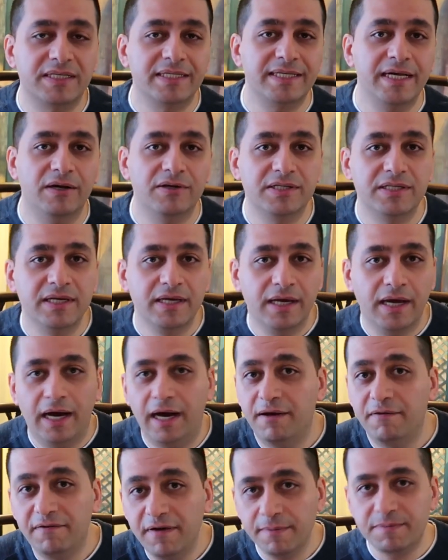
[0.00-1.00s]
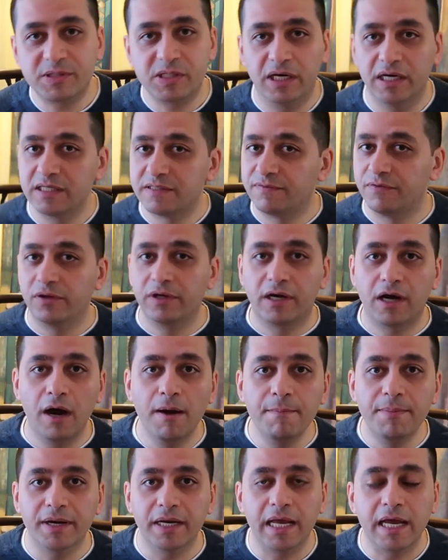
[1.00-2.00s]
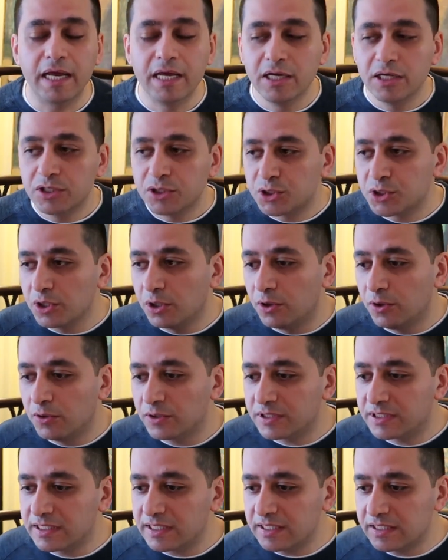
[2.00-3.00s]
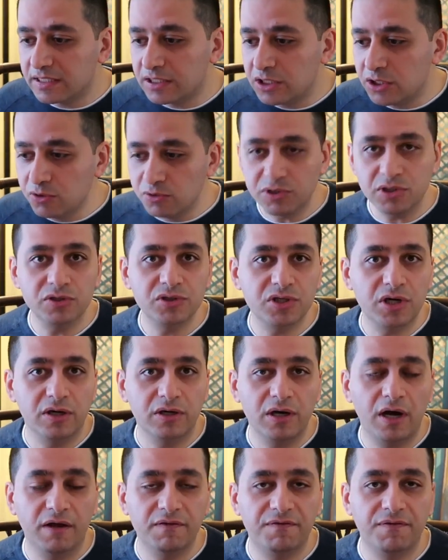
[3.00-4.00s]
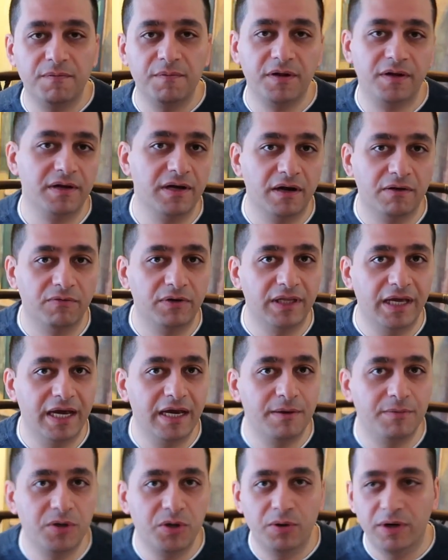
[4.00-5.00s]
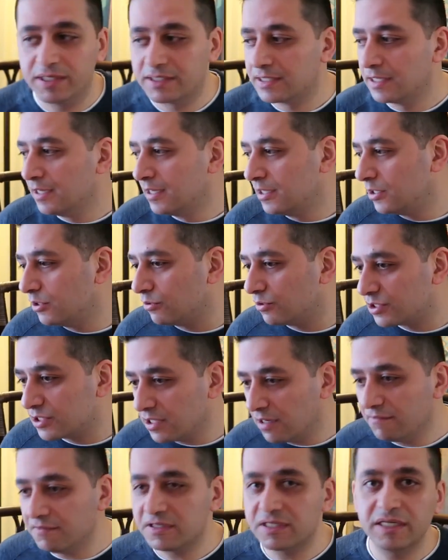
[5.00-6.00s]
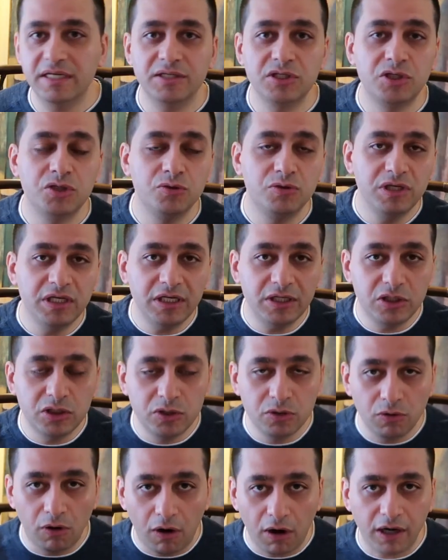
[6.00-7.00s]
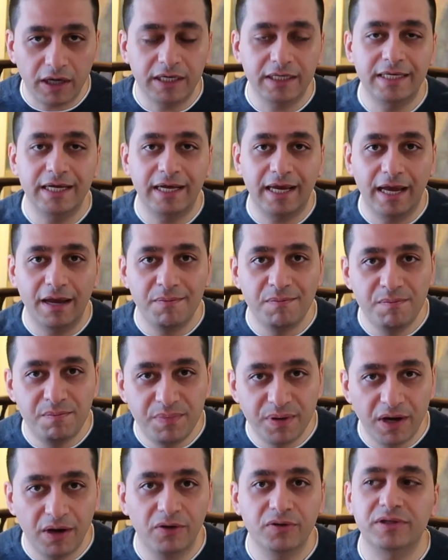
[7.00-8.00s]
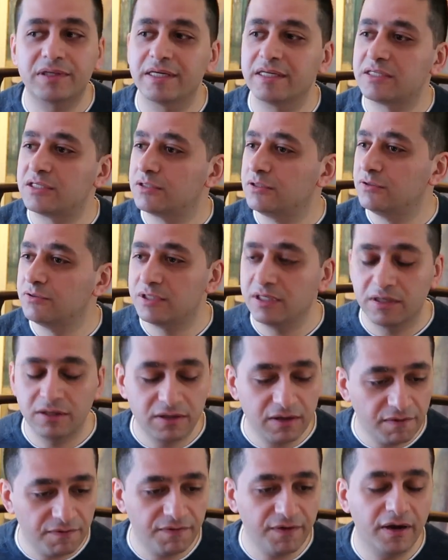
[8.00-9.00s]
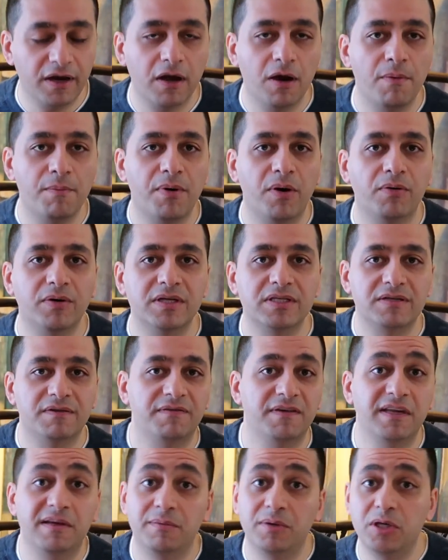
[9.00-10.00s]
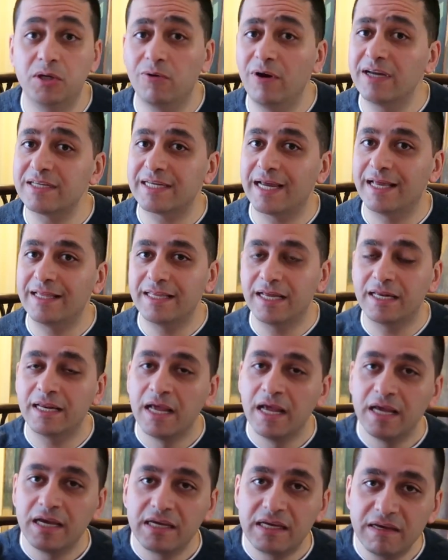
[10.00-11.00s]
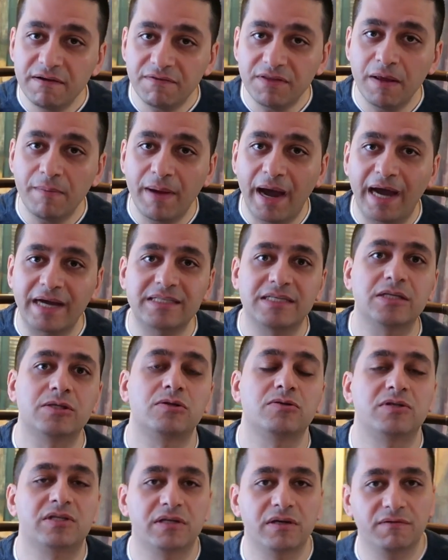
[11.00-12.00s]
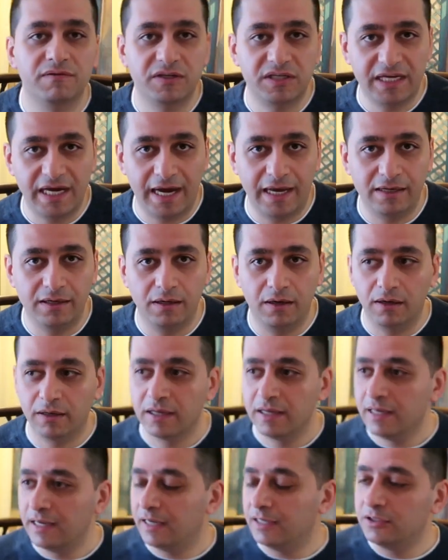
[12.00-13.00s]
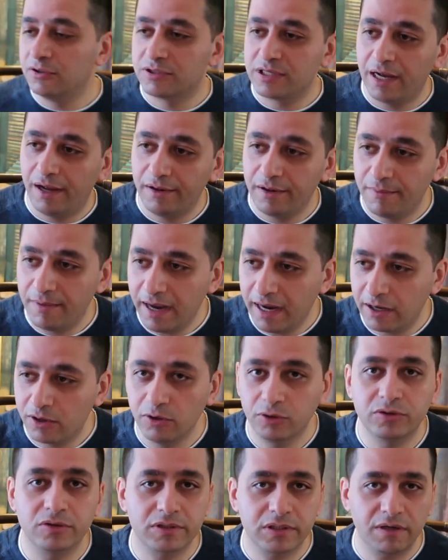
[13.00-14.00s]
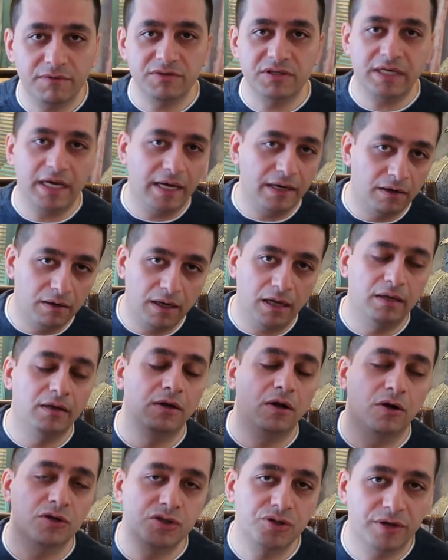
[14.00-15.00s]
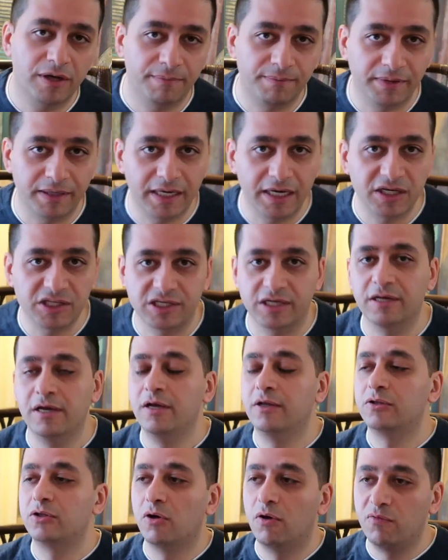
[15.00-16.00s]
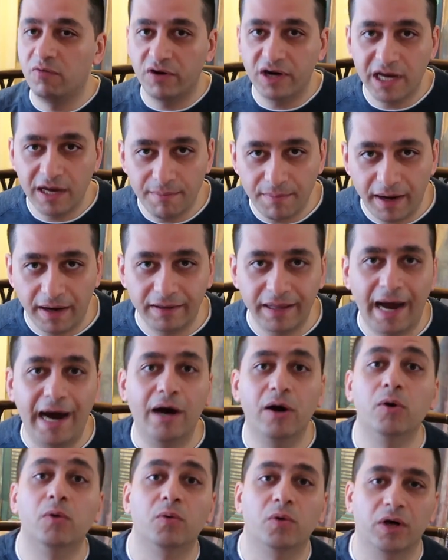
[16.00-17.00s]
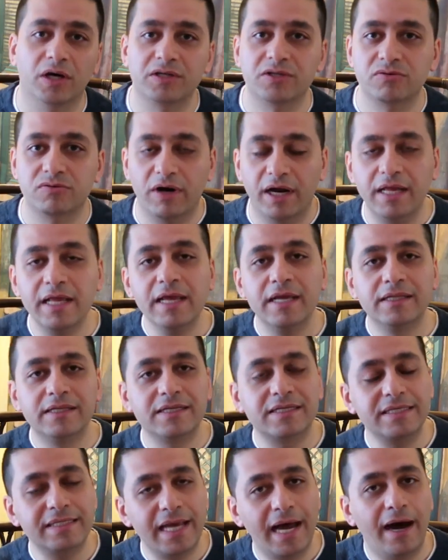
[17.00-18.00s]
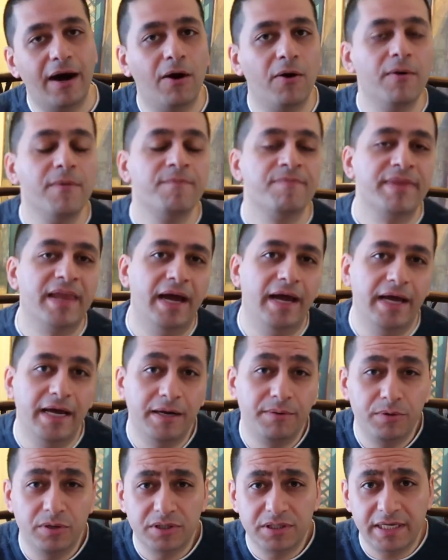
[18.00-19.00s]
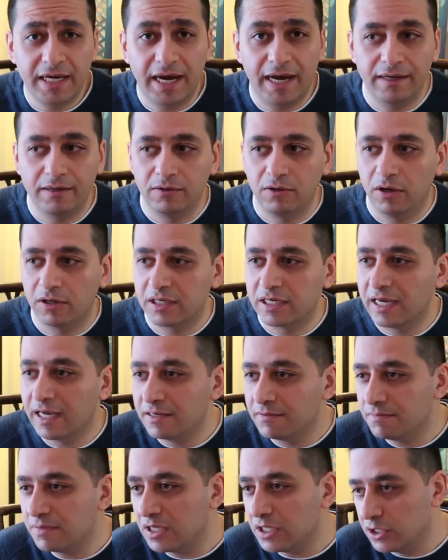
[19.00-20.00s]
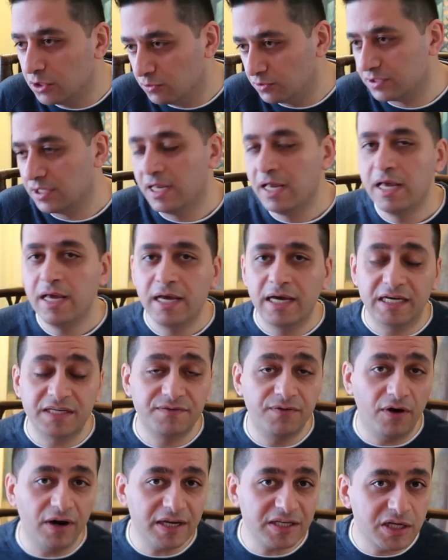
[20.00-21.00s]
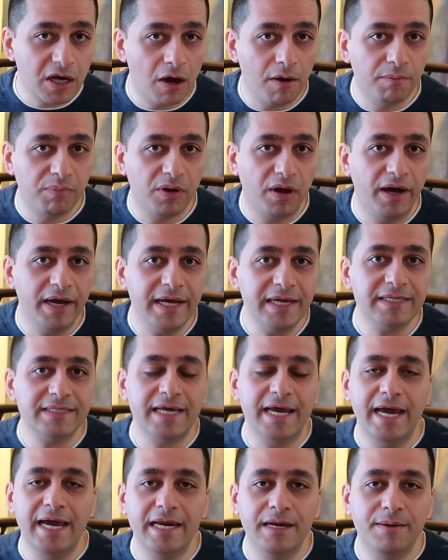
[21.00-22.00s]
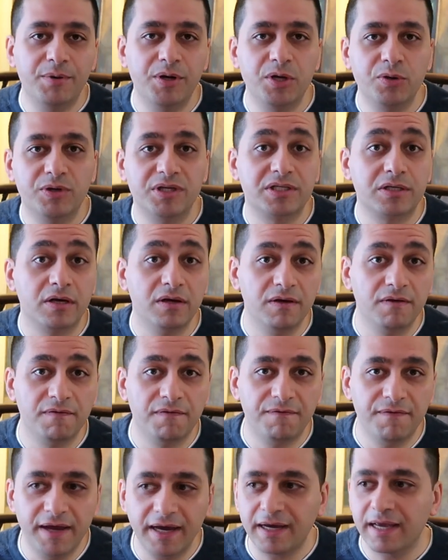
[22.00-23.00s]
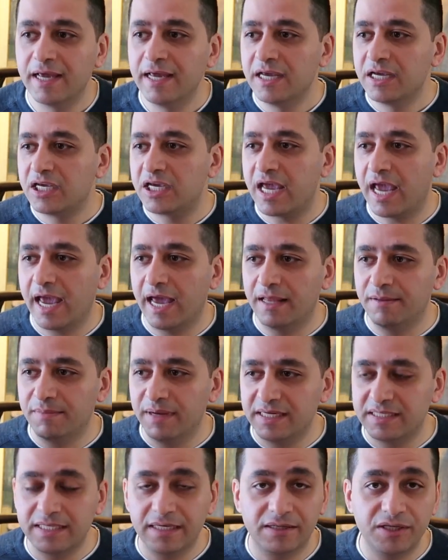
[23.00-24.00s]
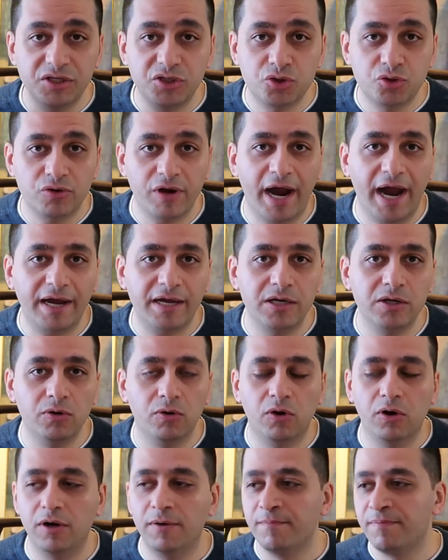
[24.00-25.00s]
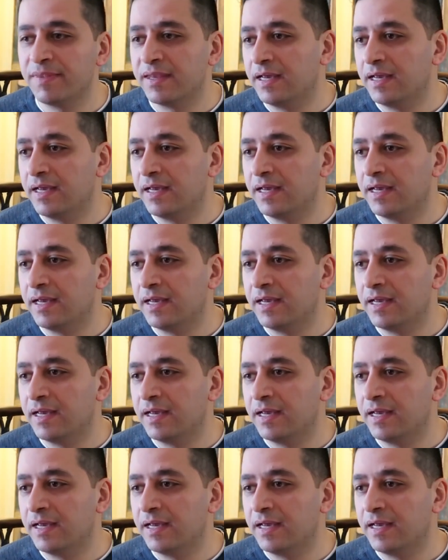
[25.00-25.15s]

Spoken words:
sells websites for the company. So since users are not familiar with AWS services, you need to architect and build this using different components of AWS, and then give them access to Service Catalog. And you tell them, hey, go to Service Catalog and launch your application. Don't worry about how it works, right? This is how AWS Catalog can be used. As far as compliance, AWS Config can basically track your